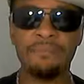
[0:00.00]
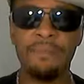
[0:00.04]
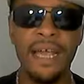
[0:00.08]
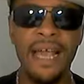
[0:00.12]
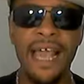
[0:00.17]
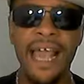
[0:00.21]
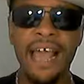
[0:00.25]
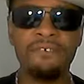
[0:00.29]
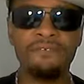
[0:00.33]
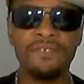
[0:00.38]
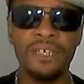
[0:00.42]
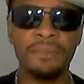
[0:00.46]
might
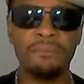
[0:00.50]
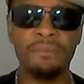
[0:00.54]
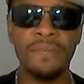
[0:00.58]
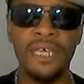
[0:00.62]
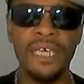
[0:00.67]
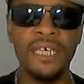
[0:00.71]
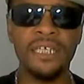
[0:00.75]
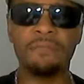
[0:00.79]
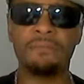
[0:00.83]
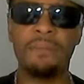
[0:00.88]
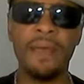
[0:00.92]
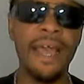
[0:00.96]
have something
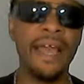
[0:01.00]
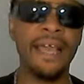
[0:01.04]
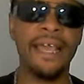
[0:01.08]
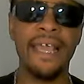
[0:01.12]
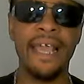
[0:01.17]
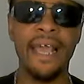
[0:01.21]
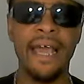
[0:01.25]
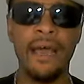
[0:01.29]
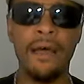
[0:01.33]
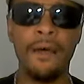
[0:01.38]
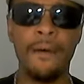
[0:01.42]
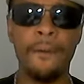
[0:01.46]
against
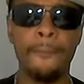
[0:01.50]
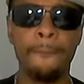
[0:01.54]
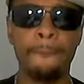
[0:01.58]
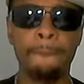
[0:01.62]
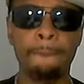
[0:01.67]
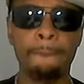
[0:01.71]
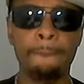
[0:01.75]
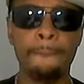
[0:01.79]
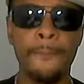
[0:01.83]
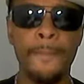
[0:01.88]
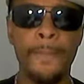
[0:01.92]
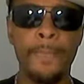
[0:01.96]
Pacquiao,
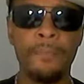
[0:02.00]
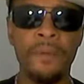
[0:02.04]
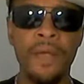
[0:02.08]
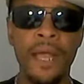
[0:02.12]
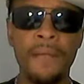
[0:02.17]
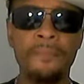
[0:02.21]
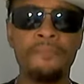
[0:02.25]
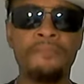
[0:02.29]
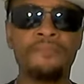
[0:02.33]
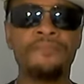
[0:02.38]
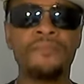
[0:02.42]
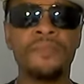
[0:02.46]

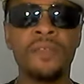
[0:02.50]
right?